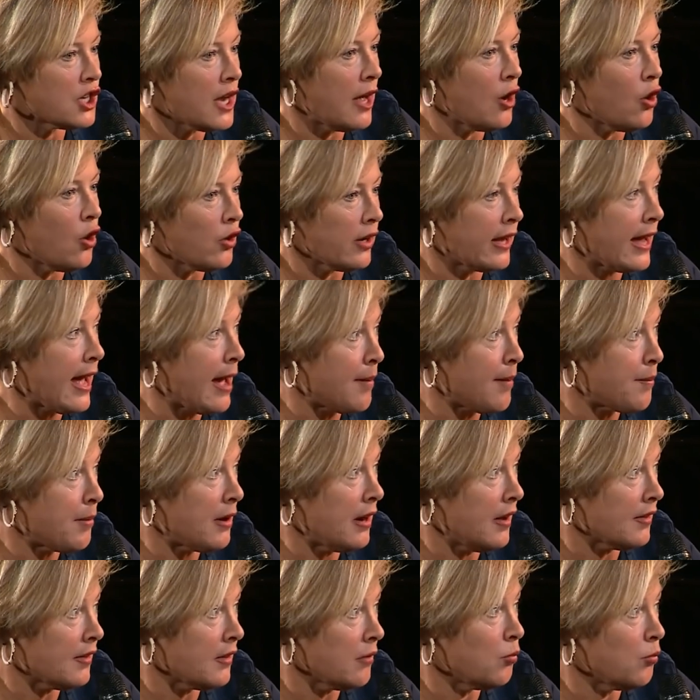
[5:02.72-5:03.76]
shareholder
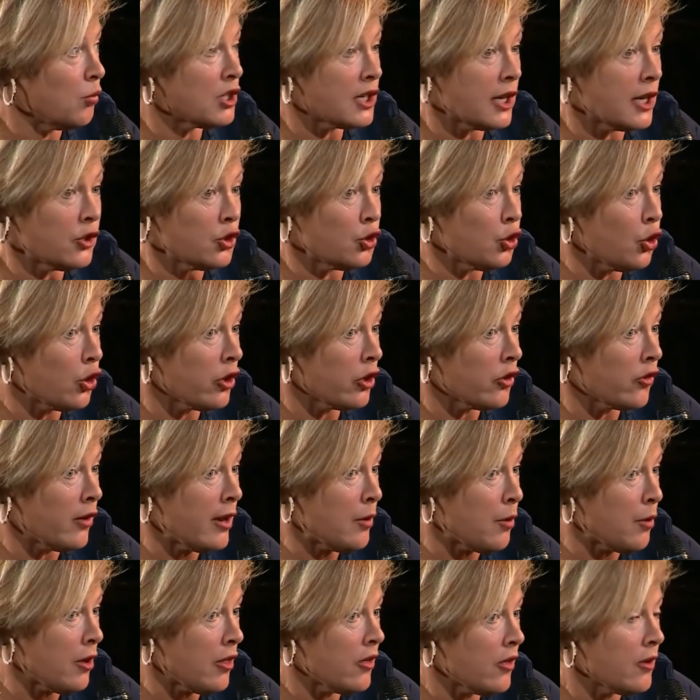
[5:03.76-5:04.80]
capitalism, which I do not
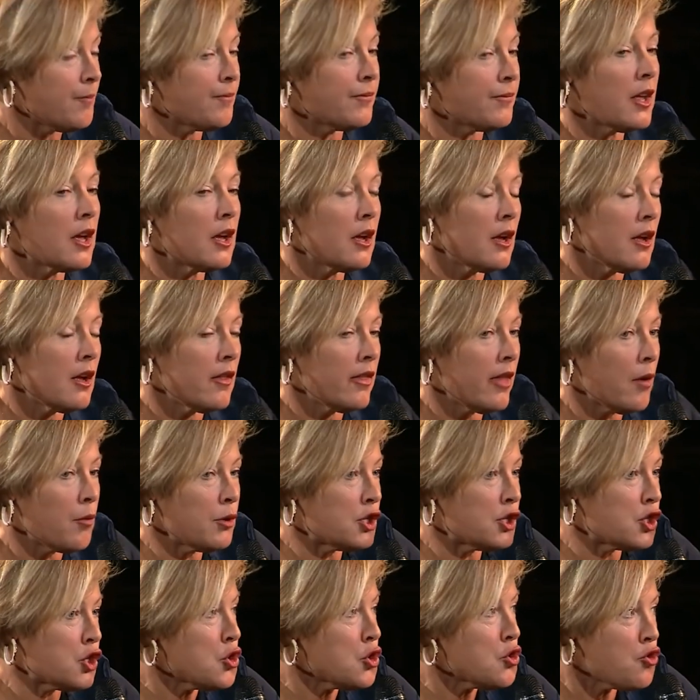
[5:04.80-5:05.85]
agree with, there were
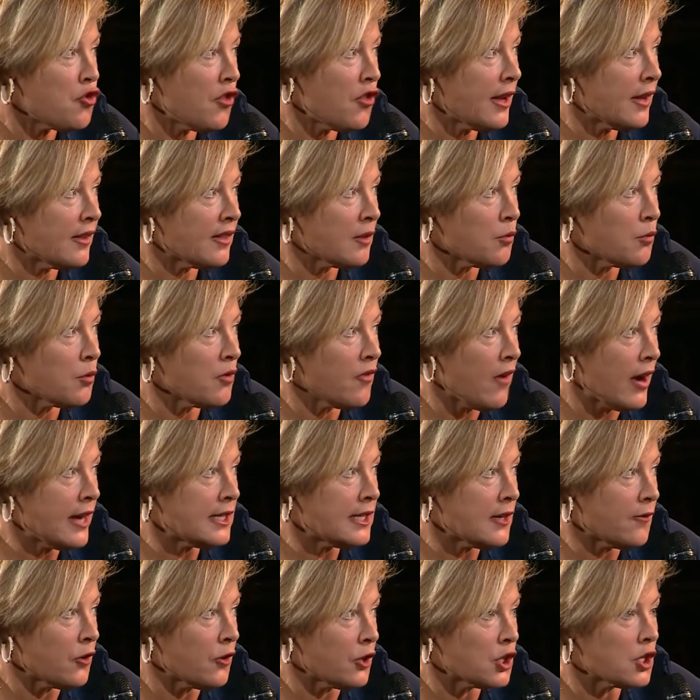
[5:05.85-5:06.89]
two things that were very
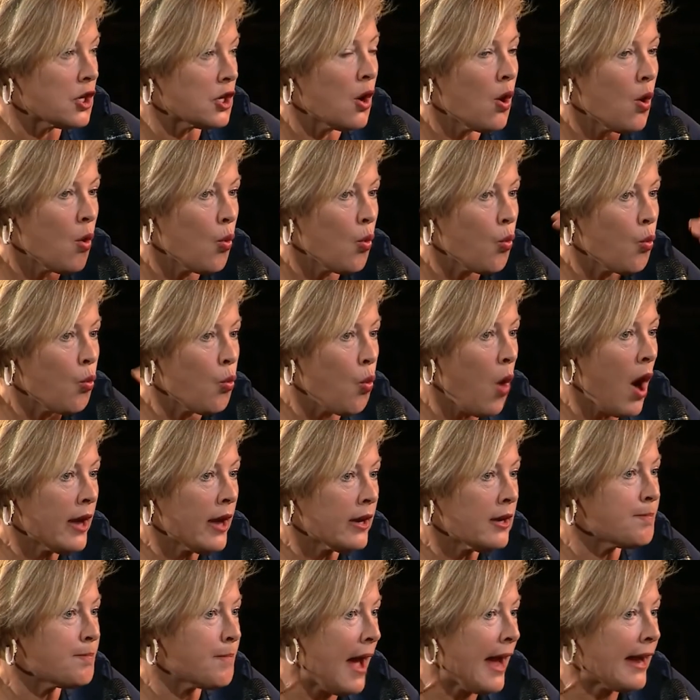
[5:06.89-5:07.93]
different.
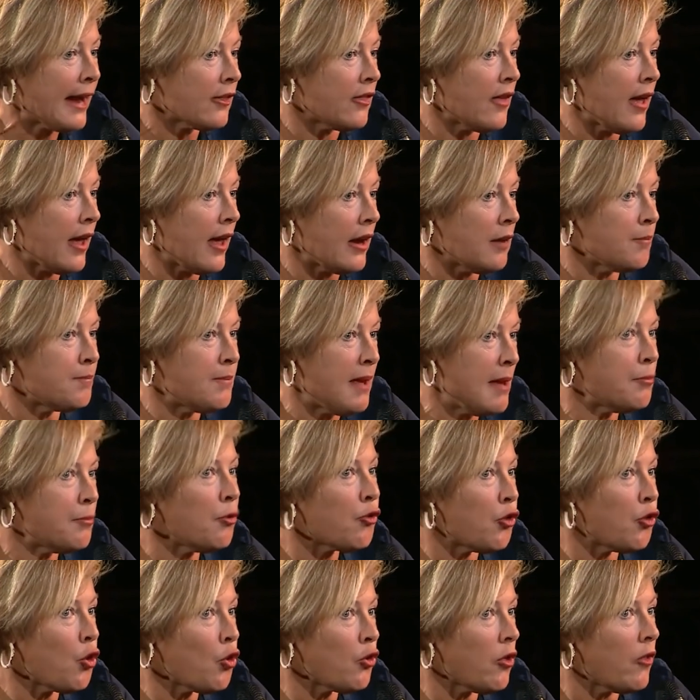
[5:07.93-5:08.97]
One, back then,
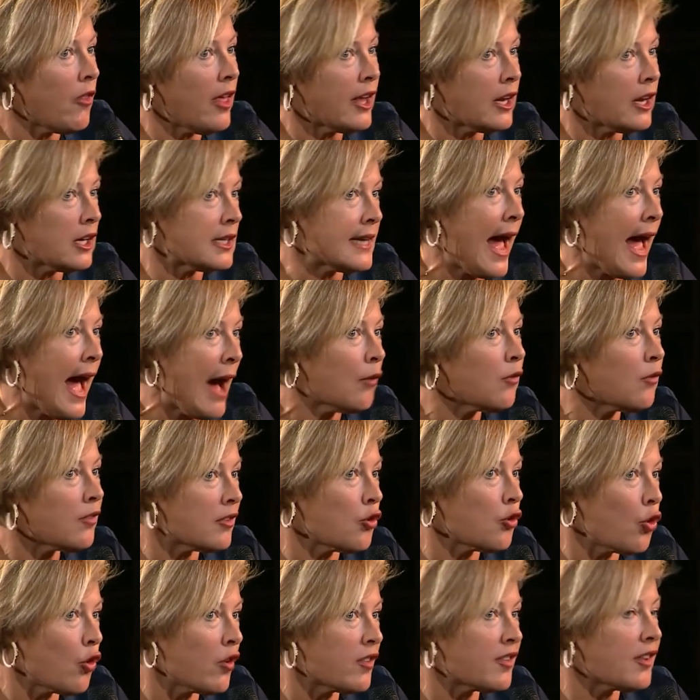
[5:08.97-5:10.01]
people thought that they could
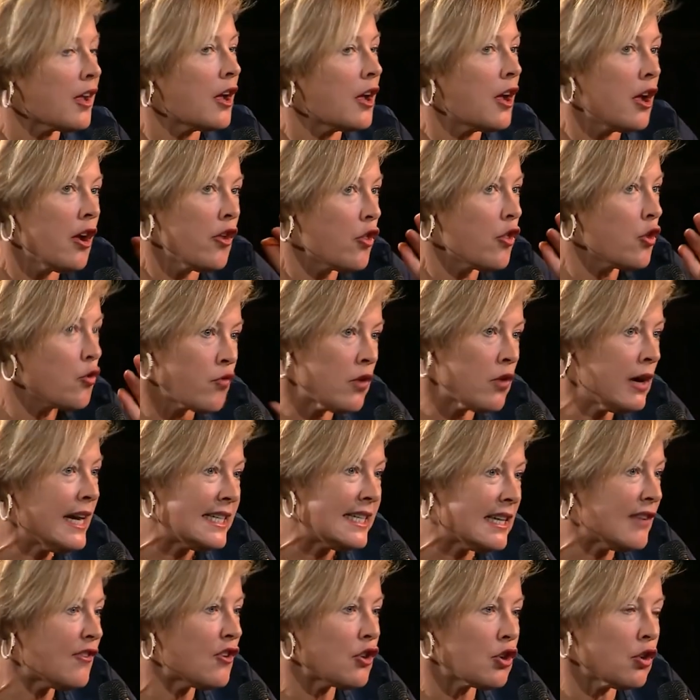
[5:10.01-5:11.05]
outsource the
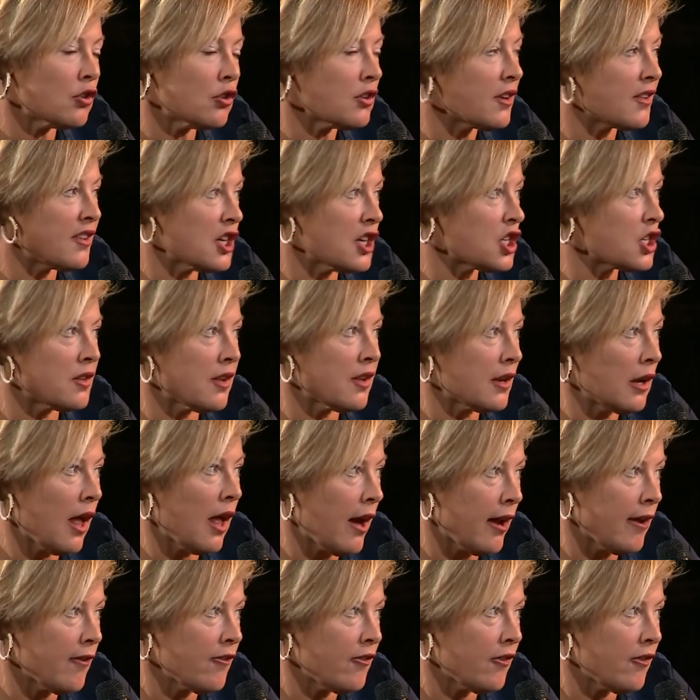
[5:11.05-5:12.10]
really difficult decisions in
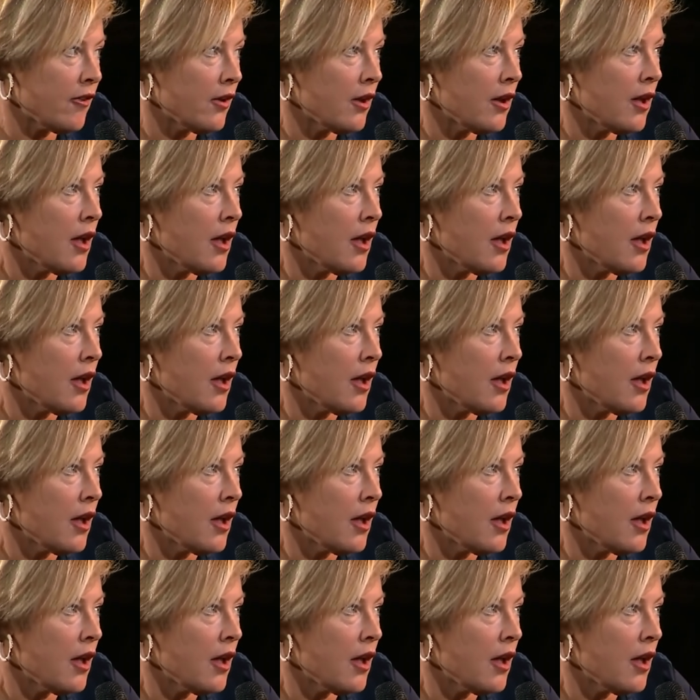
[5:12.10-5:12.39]
life,